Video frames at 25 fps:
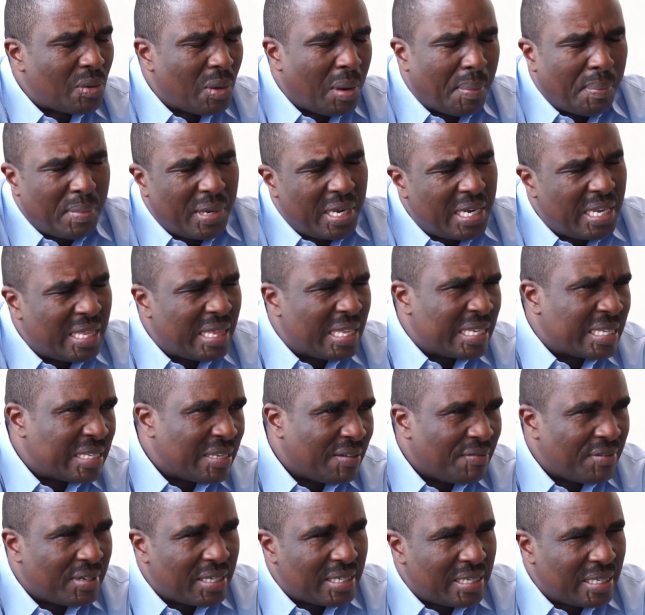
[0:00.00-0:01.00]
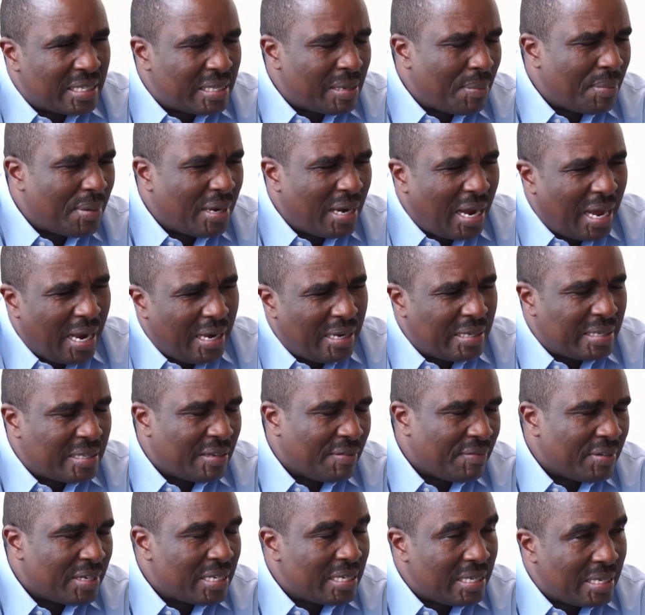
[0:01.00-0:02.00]
that were made in the 70s, I mean, early
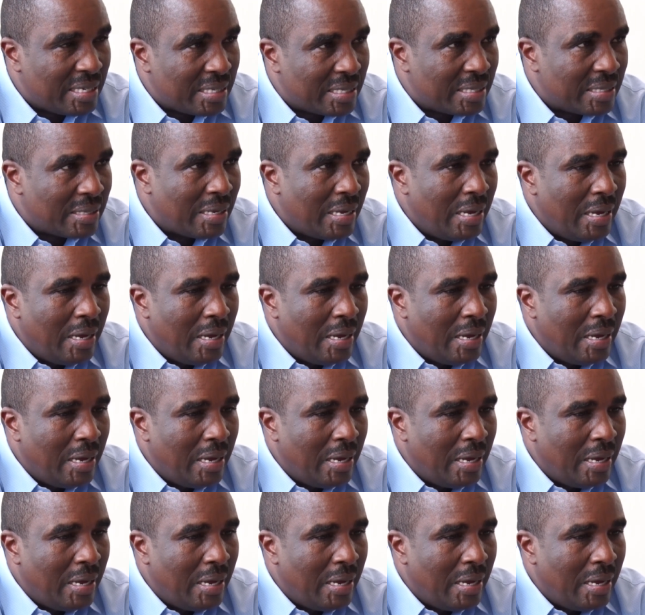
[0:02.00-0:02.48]
70s,